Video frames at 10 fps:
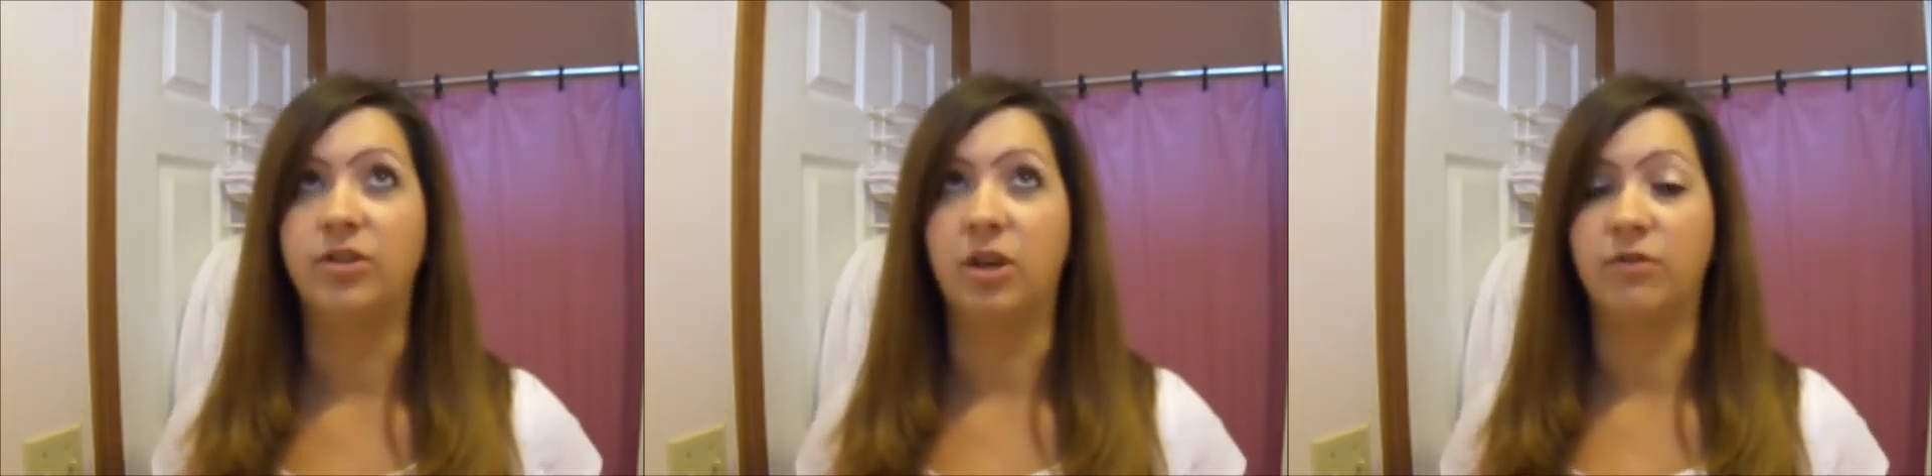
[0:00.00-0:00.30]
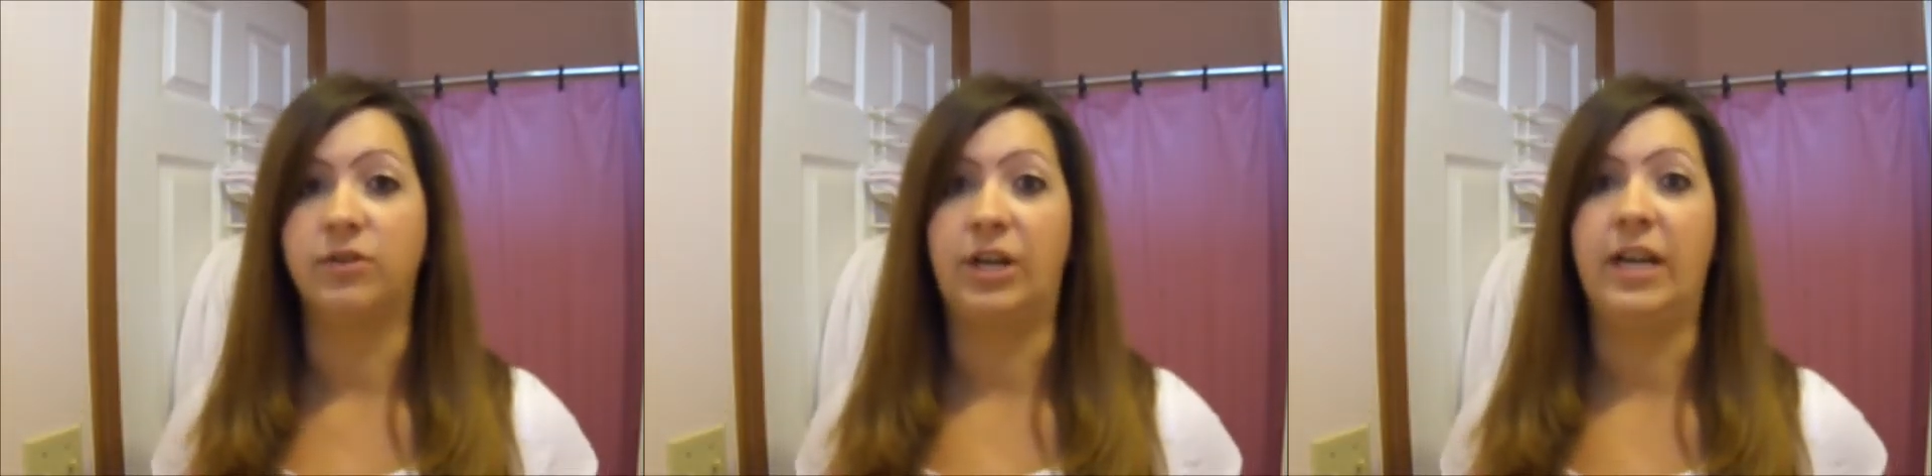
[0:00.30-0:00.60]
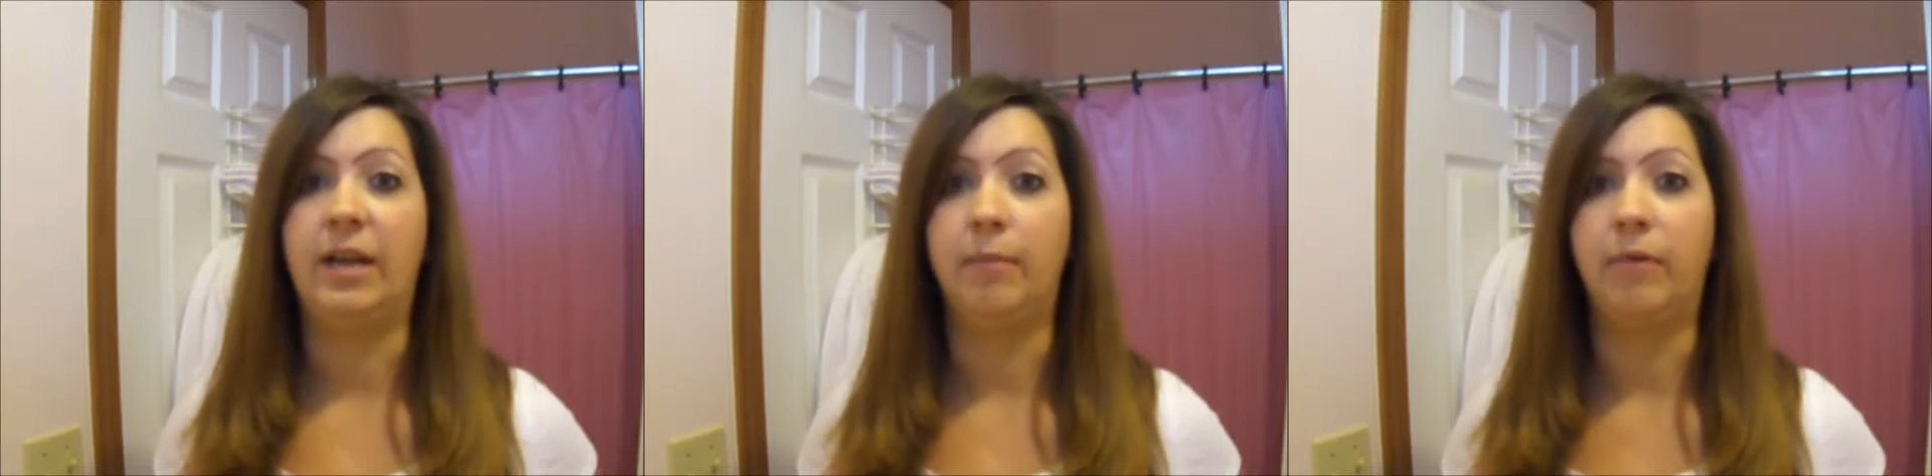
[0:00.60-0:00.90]
don't
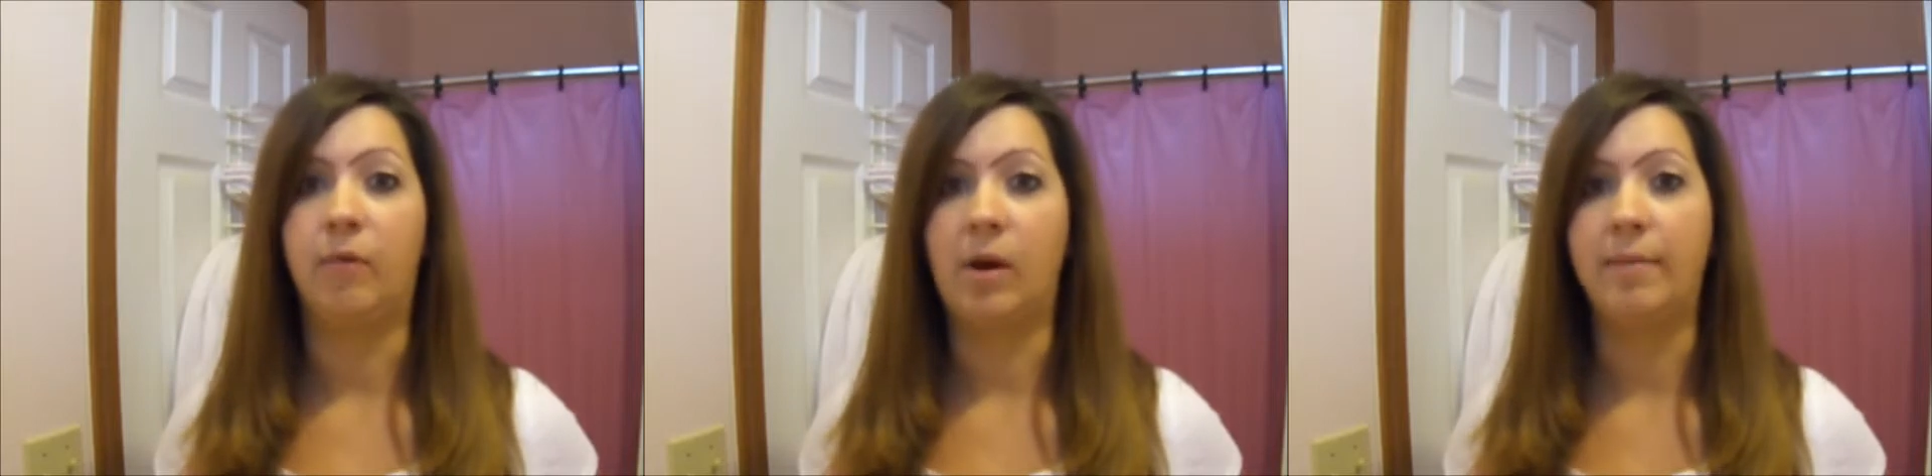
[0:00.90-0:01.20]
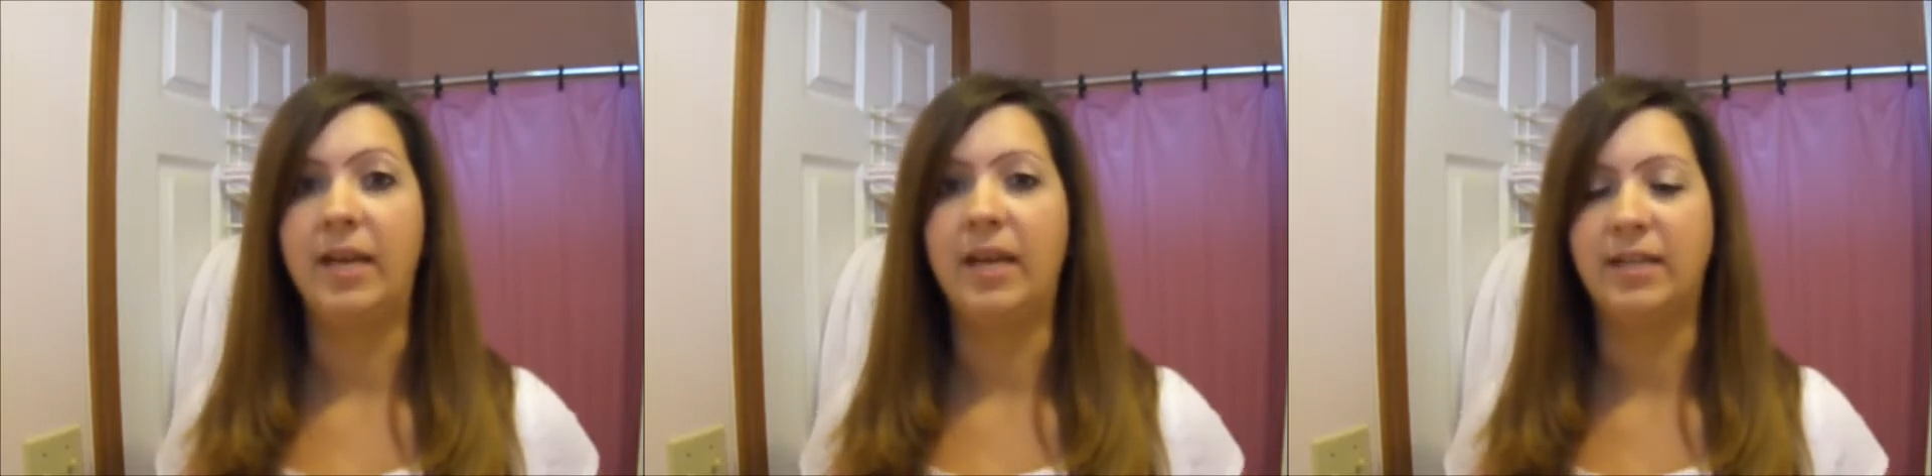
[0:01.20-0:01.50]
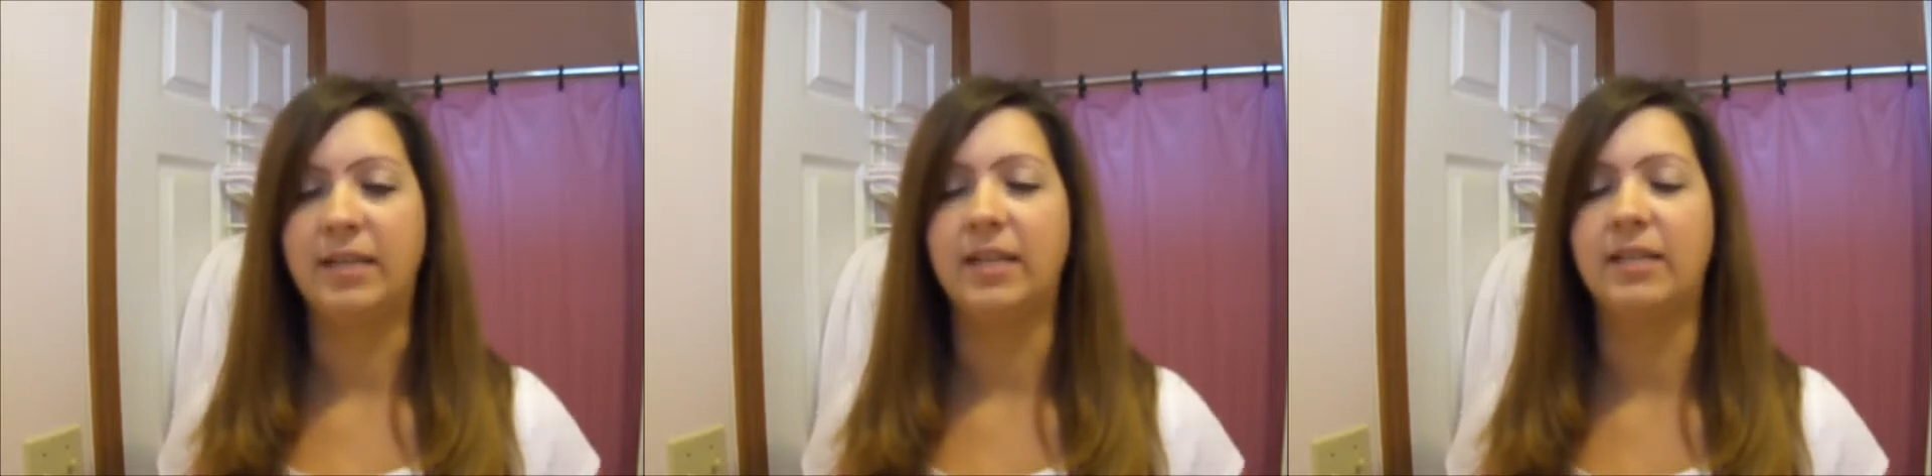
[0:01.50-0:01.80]
straighten it before,
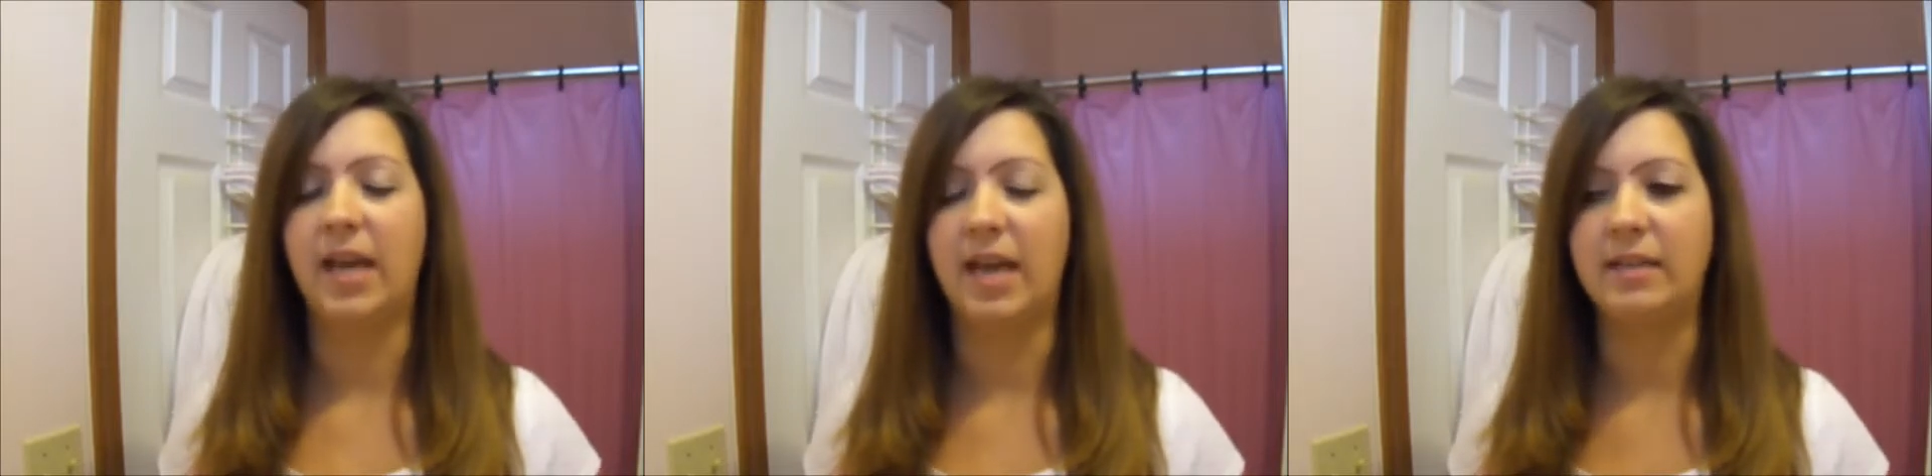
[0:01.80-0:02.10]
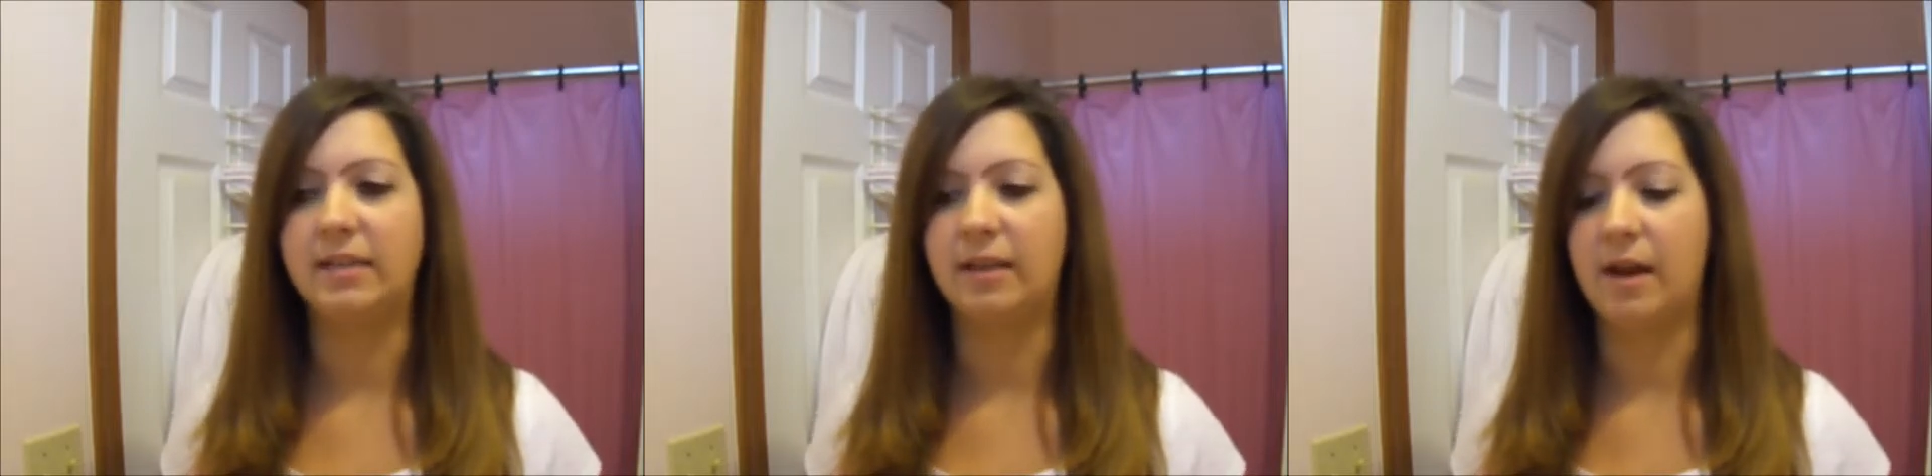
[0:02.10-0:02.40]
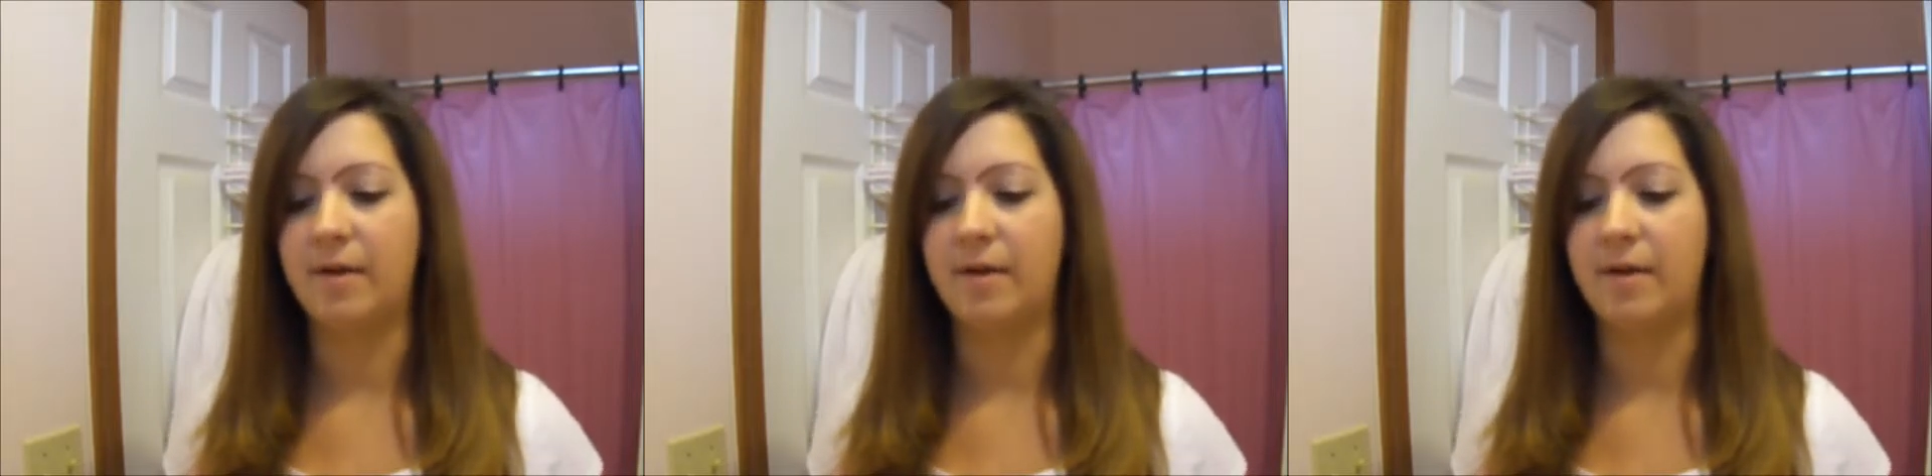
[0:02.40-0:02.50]
because it takes,